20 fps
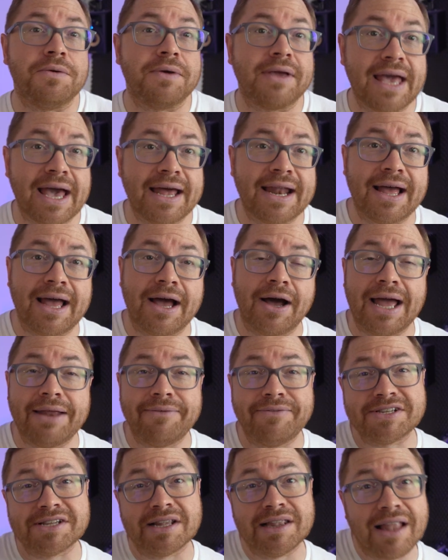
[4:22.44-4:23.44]
you get out
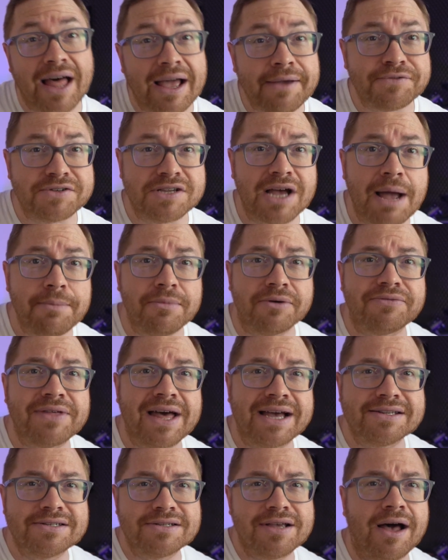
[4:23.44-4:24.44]
of its lifetime of
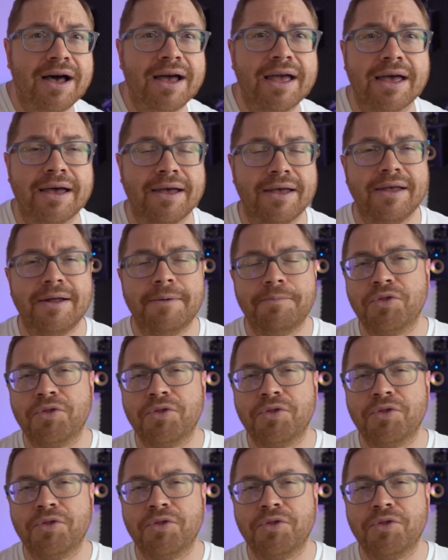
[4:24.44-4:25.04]
that tyre?